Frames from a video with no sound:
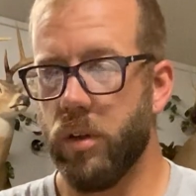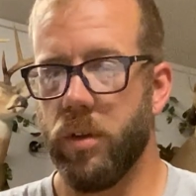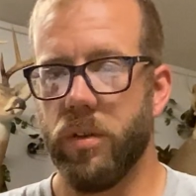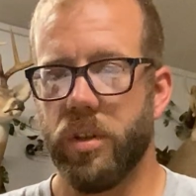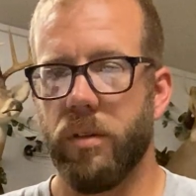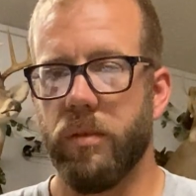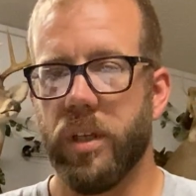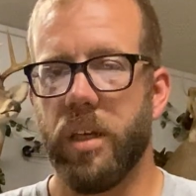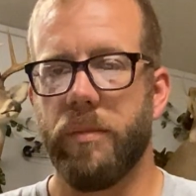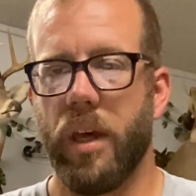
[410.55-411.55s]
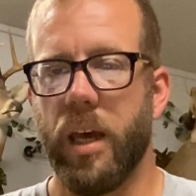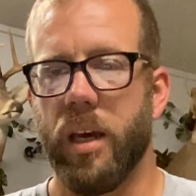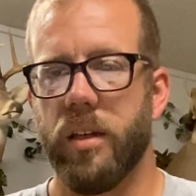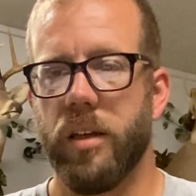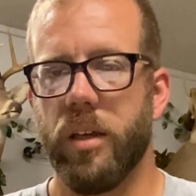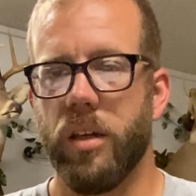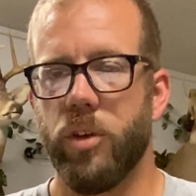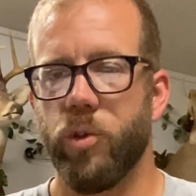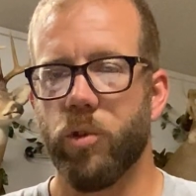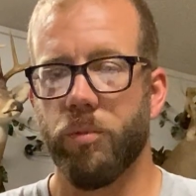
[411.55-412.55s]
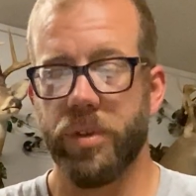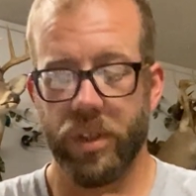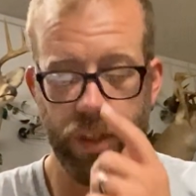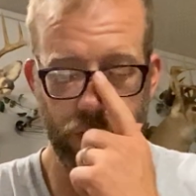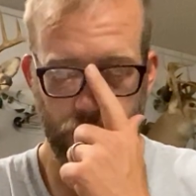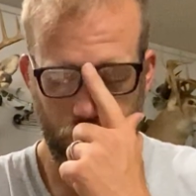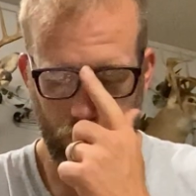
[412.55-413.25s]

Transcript: using them to keep the hand in a neutral position.